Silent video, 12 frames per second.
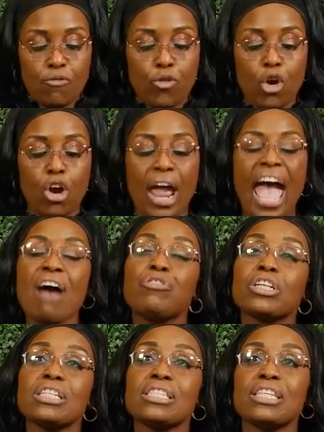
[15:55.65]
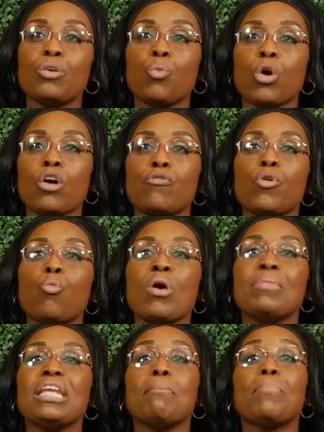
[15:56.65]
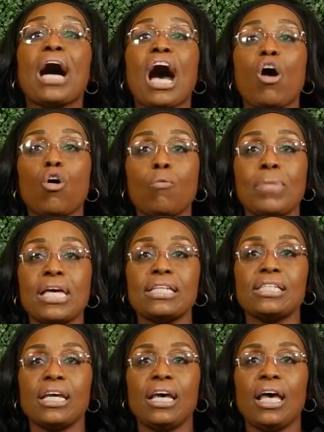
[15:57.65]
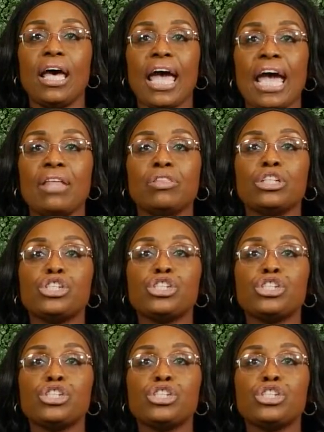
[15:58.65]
for her advocacy work for women empowerment and the